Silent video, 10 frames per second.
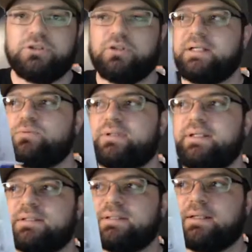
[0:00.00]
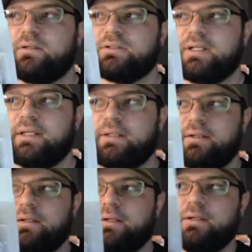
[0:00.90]
so that's what the inside looks like.
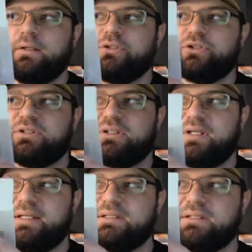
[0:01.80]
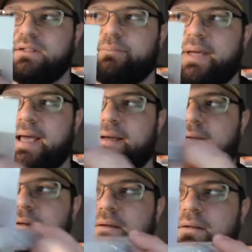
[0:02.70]
It's just a nice slim pack,
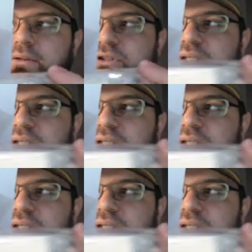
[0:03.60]
just